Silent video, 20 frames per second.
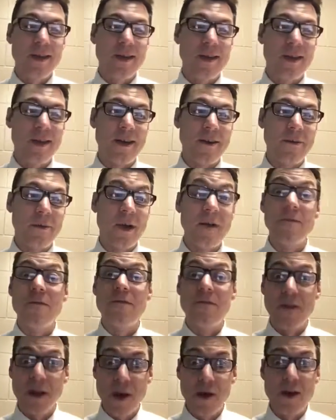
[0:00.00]
A
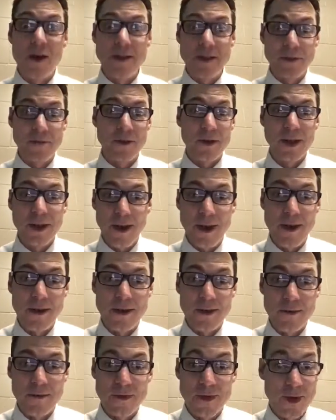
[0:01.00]
very different
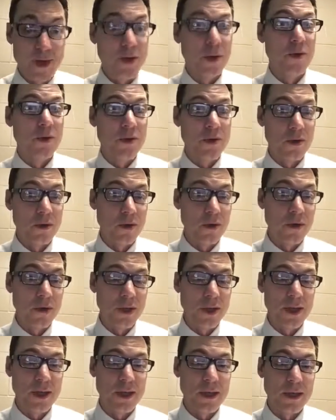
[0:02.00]
kind of
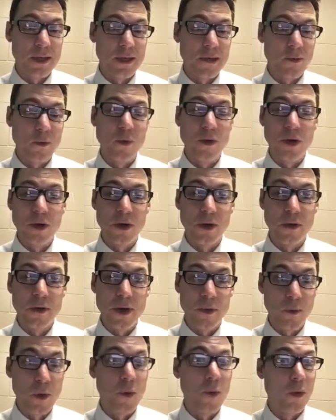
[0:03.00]
social world
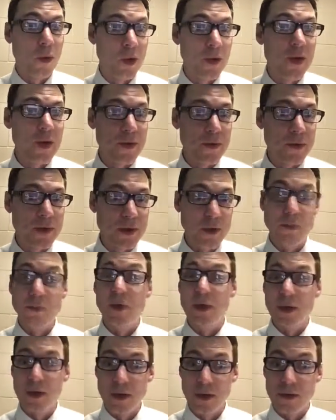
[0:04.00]
than what we're used to,
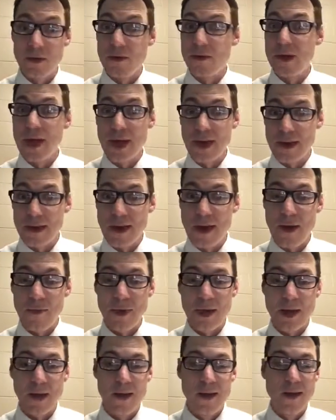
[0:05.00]
political,
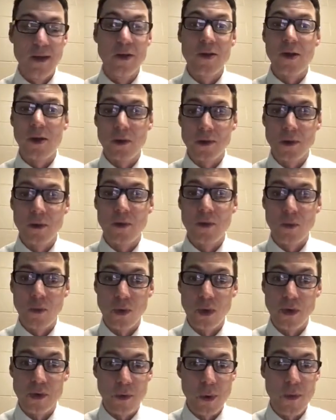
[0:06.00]
economic, cultural
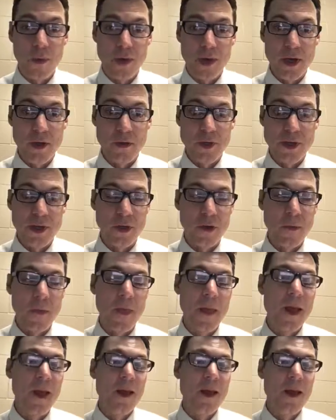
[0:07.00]
world than what we're used to.